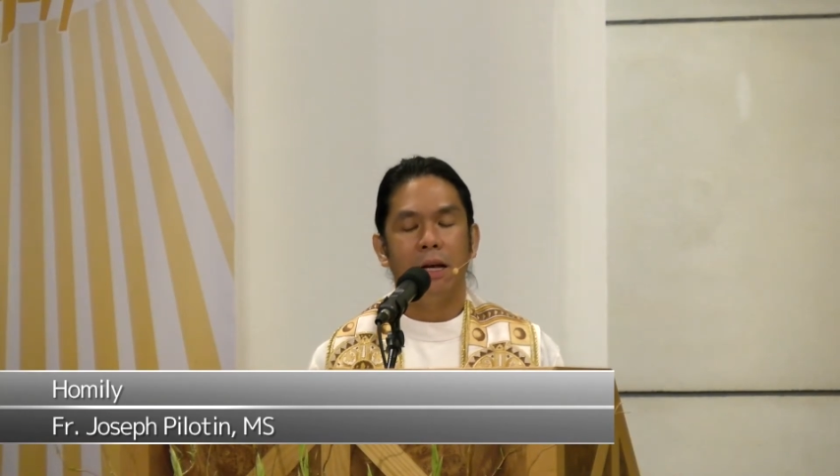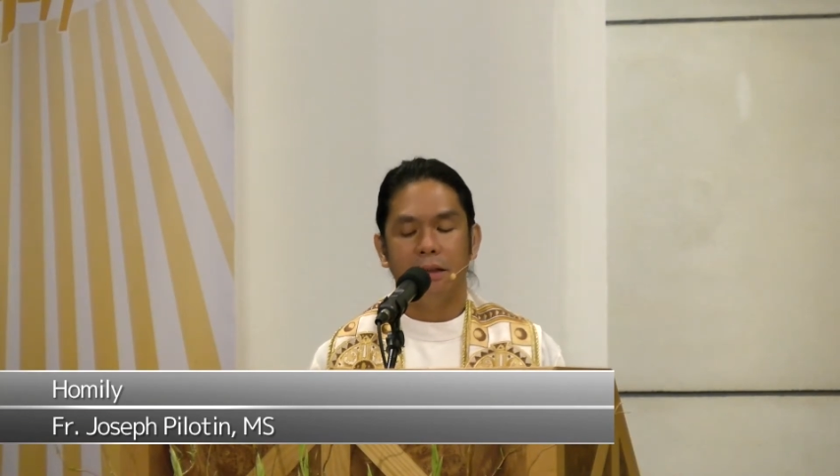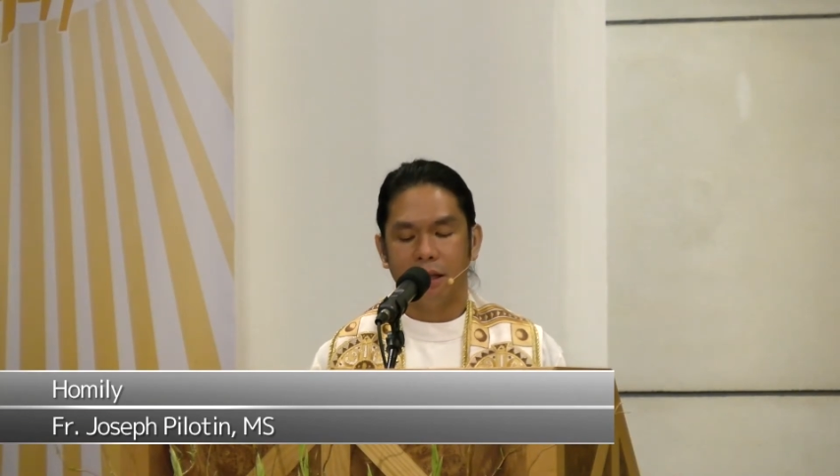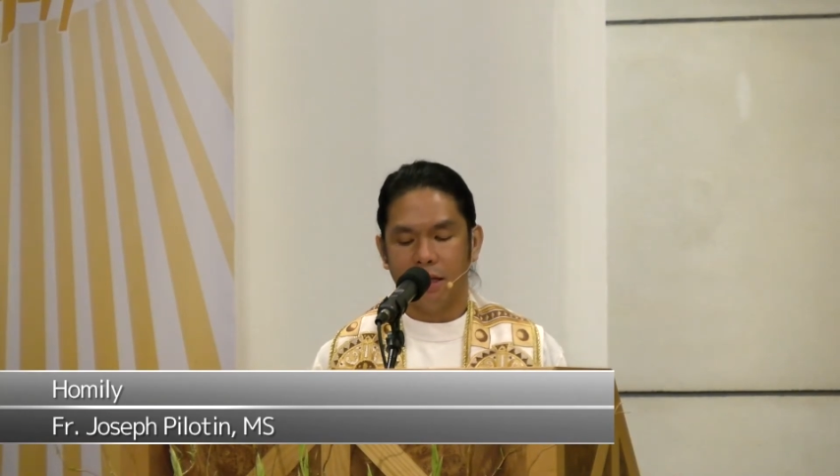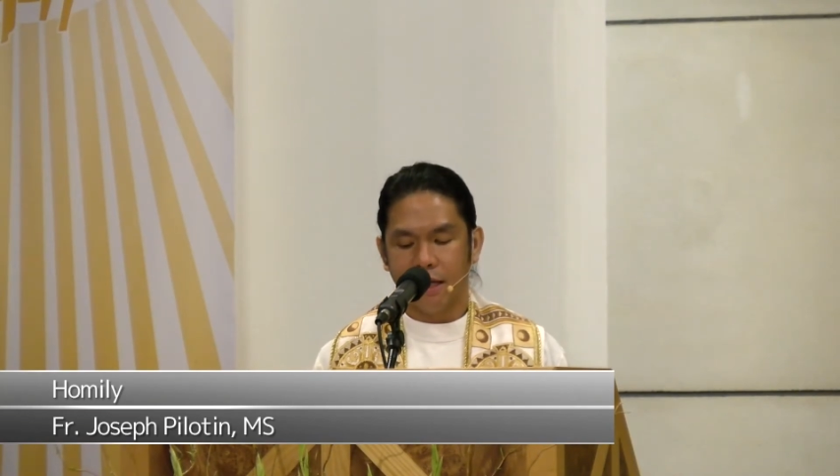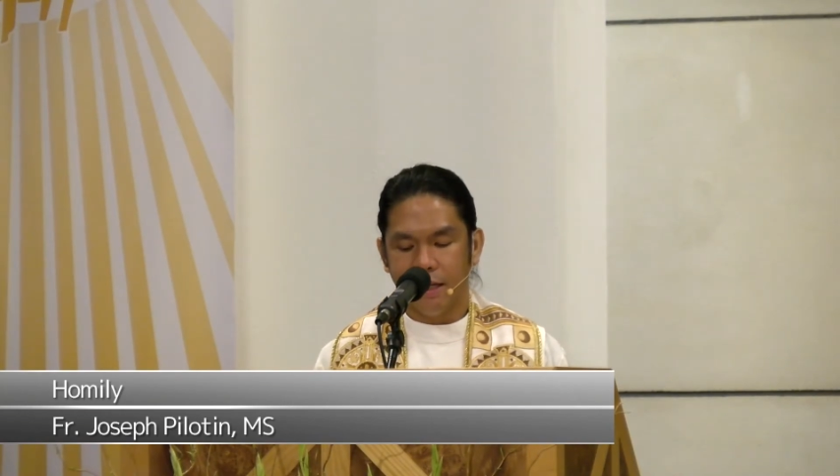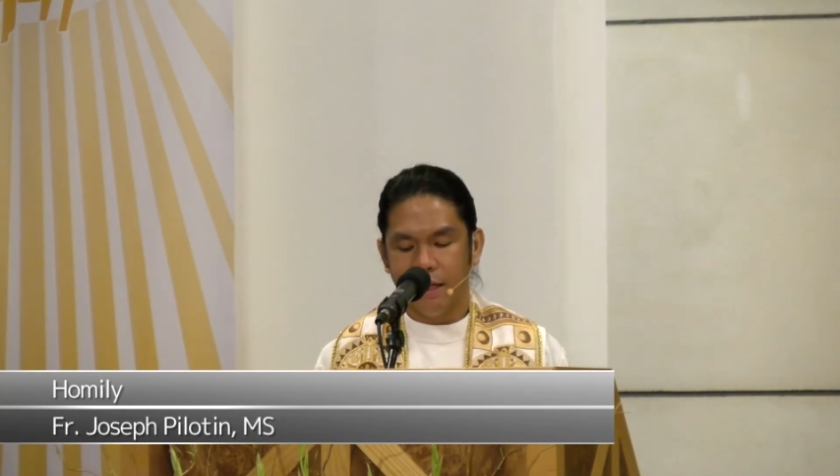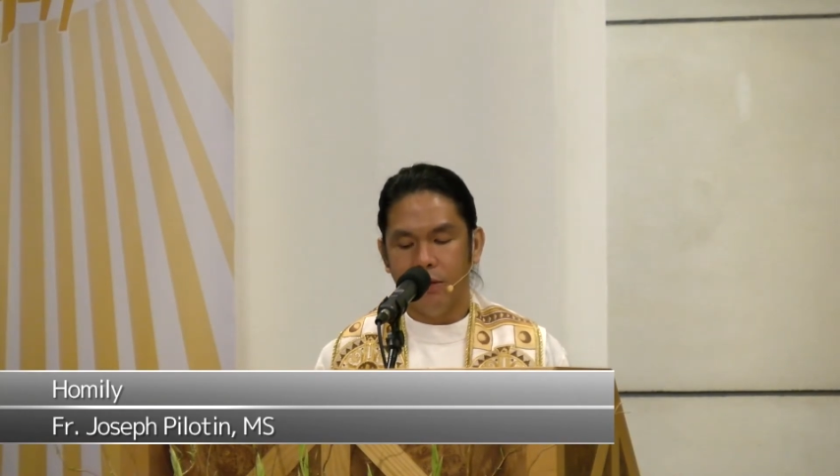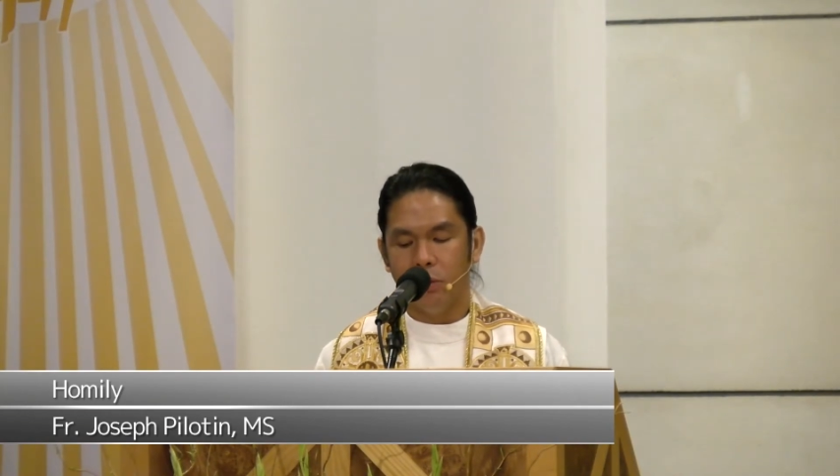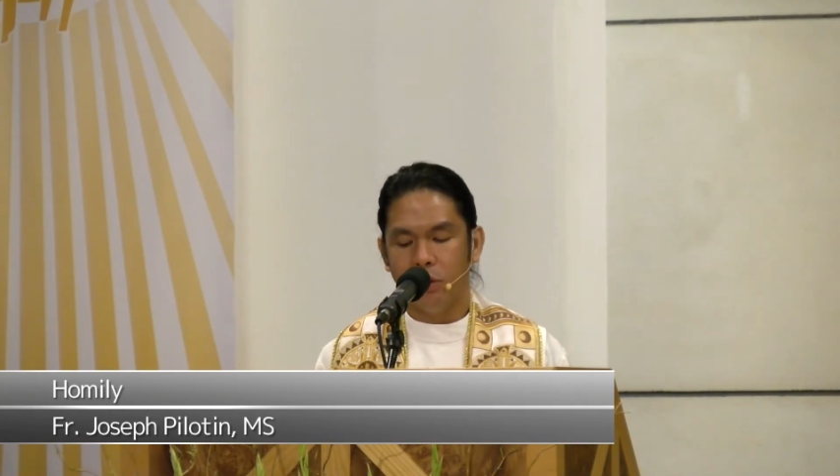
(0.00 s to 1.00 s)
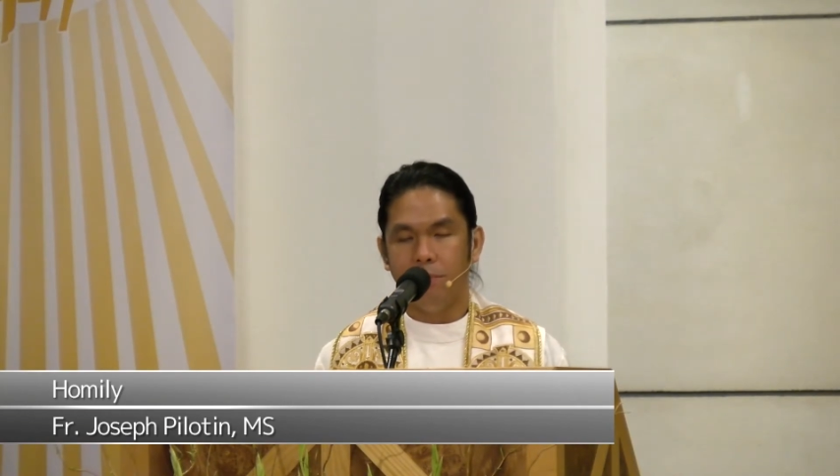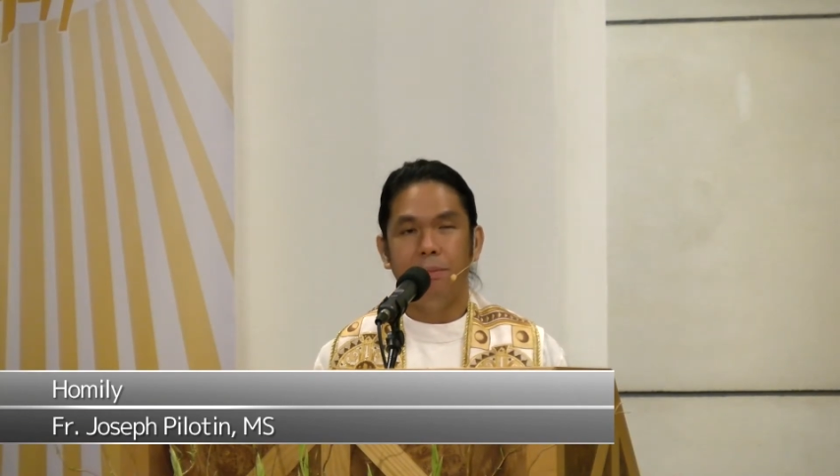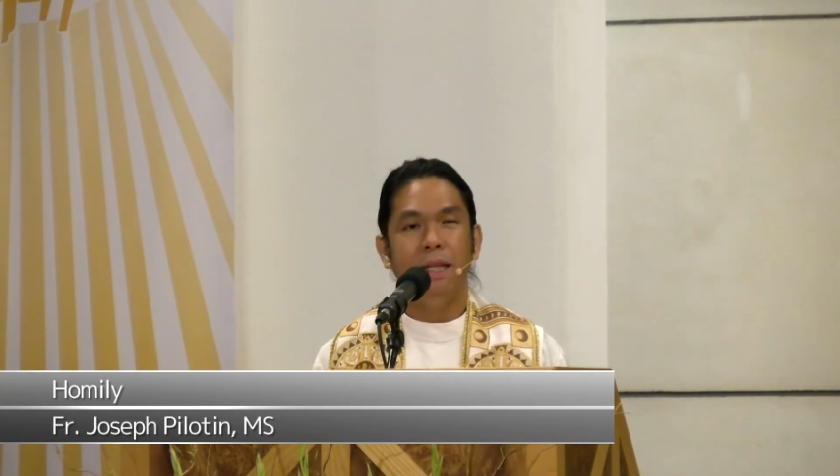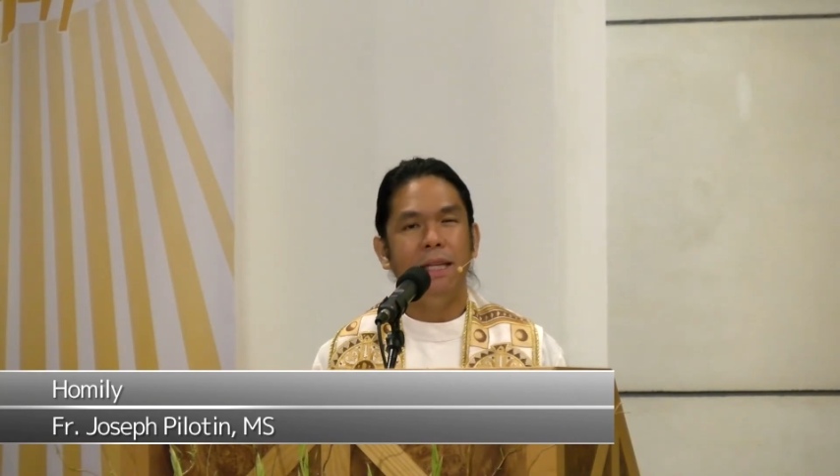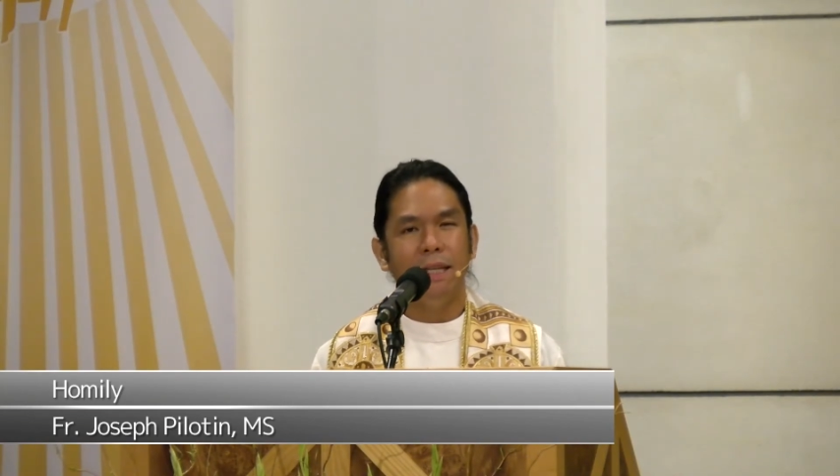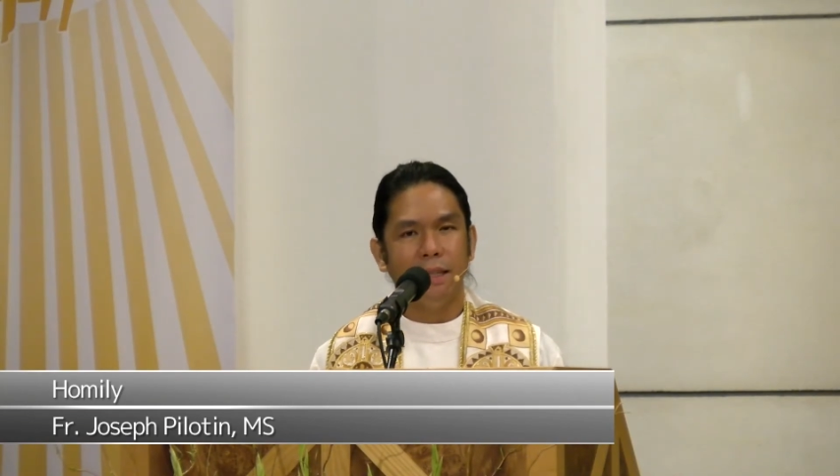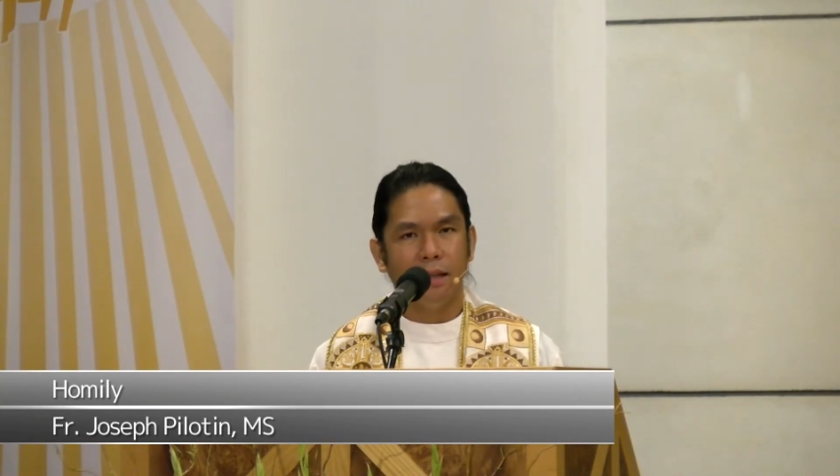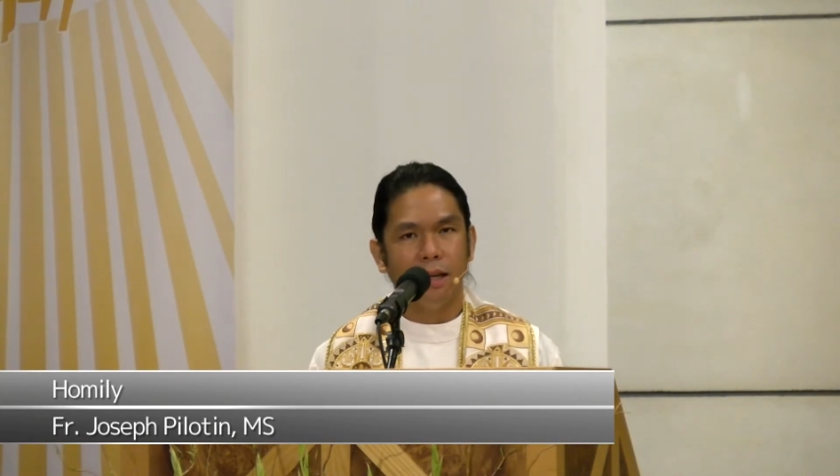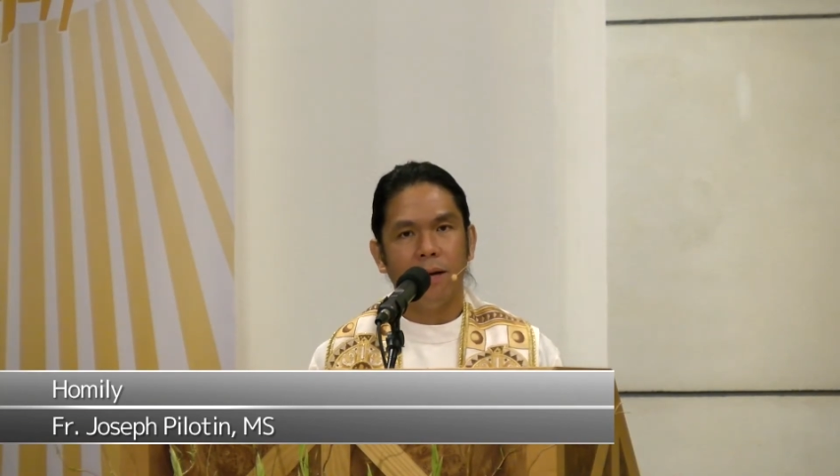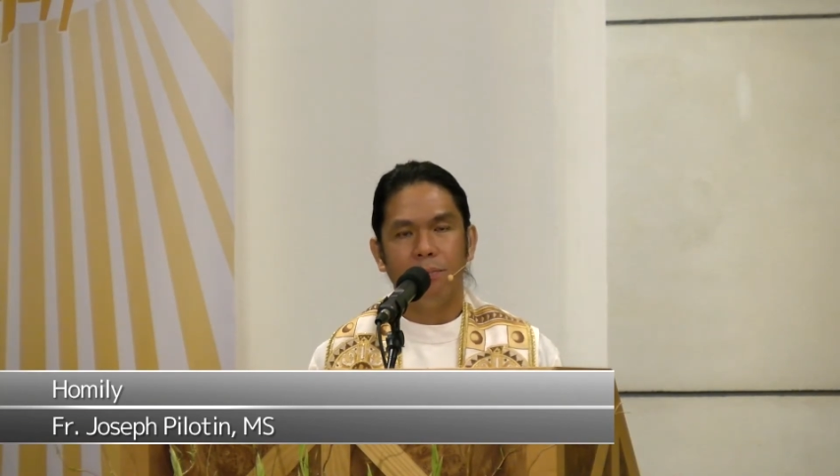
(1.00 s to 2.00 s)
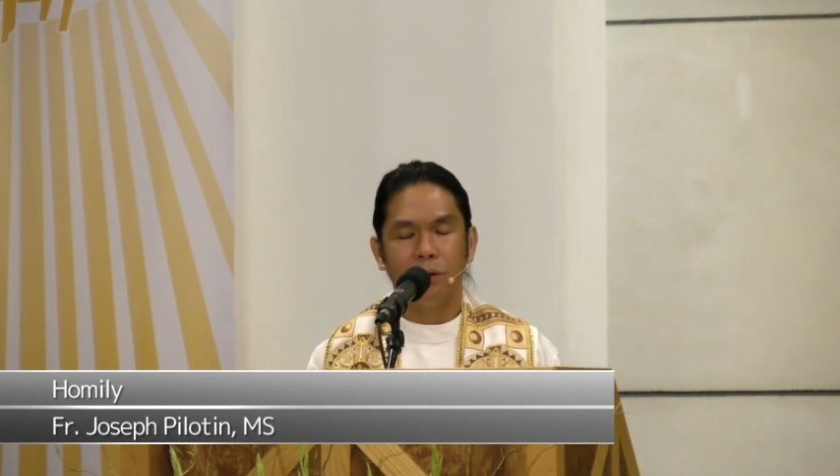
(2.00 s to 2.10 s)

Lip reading: the tree would bleed